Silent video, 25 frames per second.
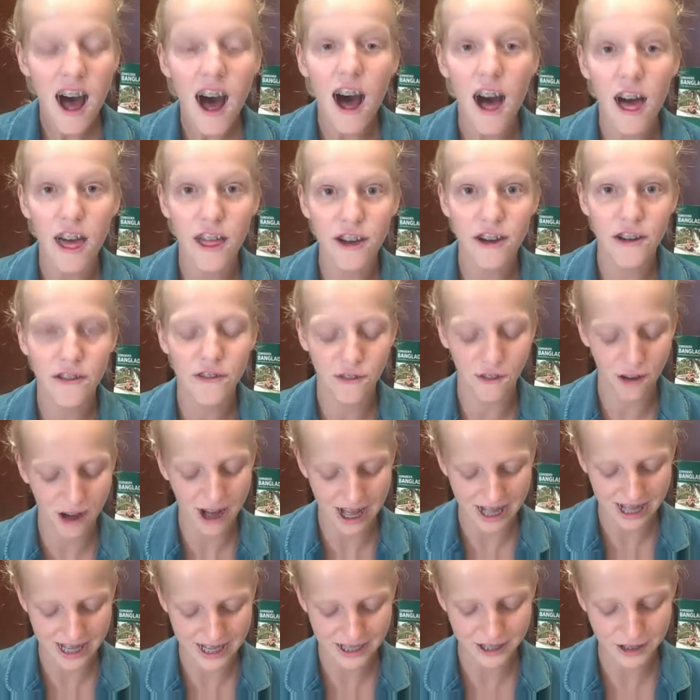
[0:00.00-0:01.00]
Au
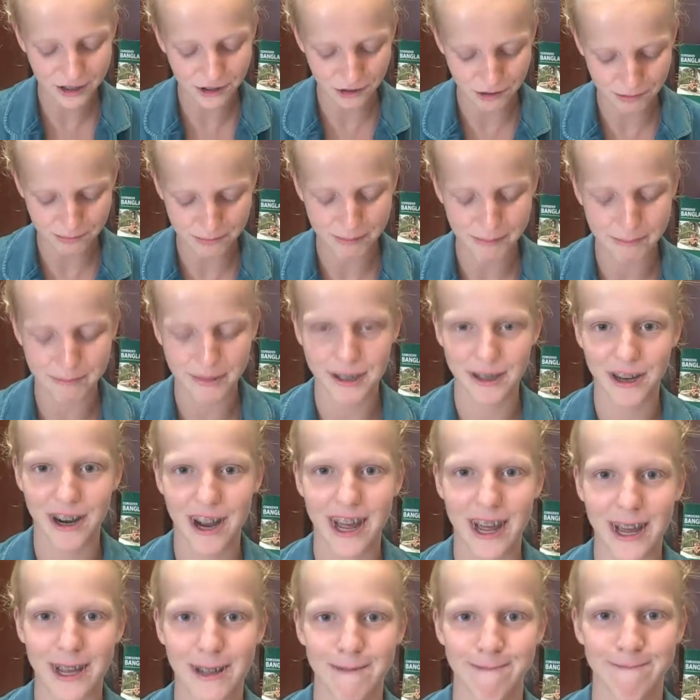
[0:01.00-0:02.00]
revoir, Norman
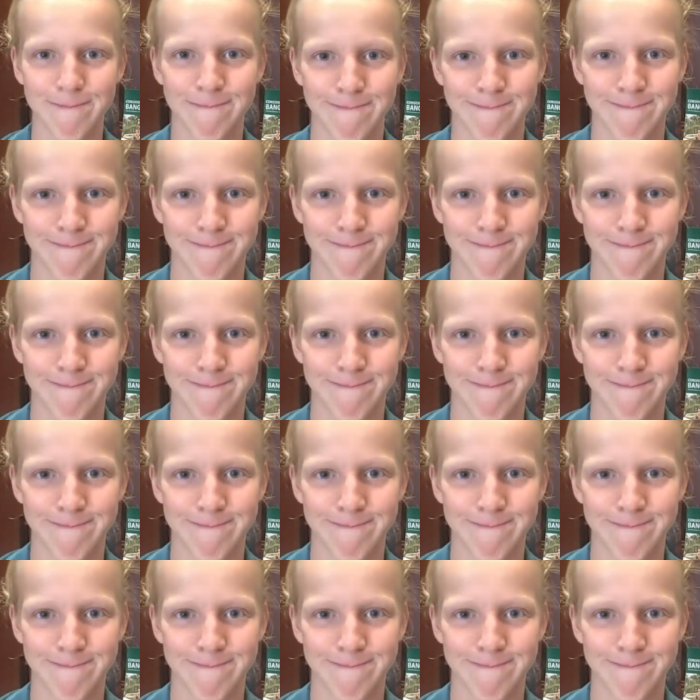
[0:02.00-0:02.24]
Macrae.